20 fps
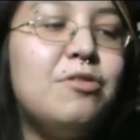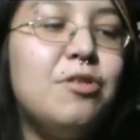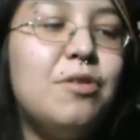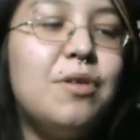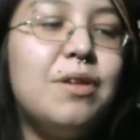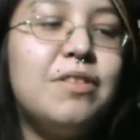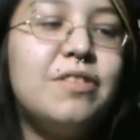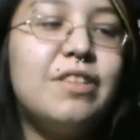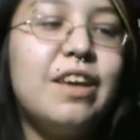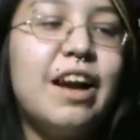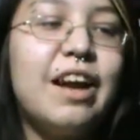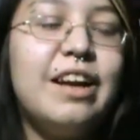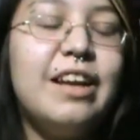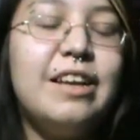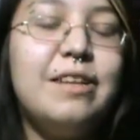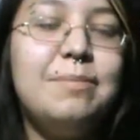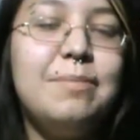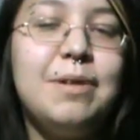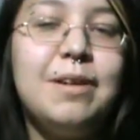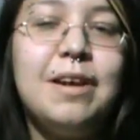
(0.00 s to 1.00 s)
so
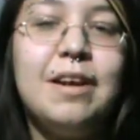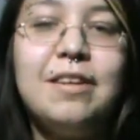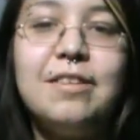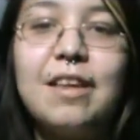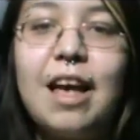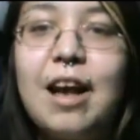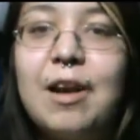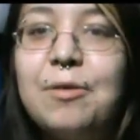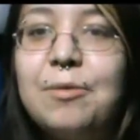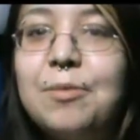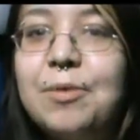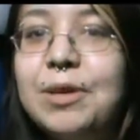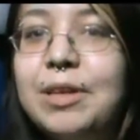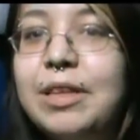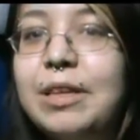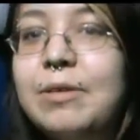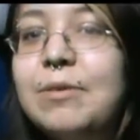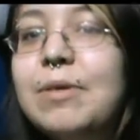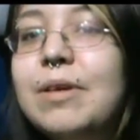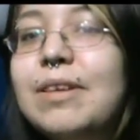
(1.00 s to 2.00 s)
excited because I
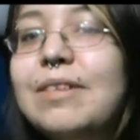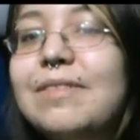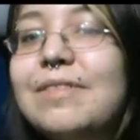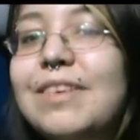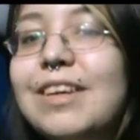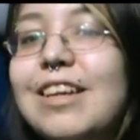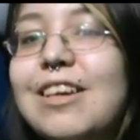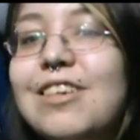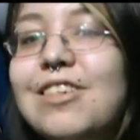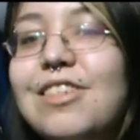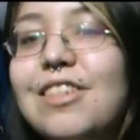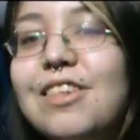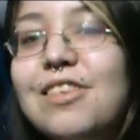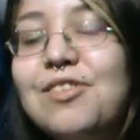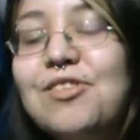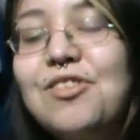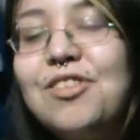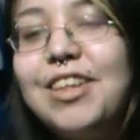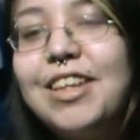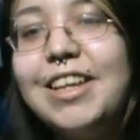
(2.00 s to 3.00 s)
really want to finish
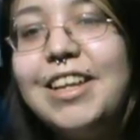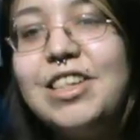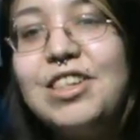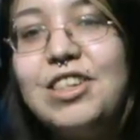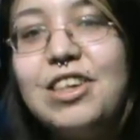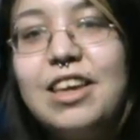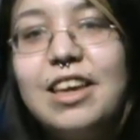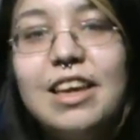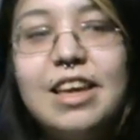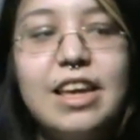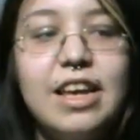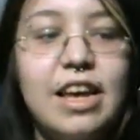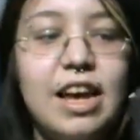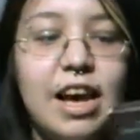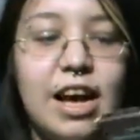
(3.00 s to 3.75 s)
this trilogy.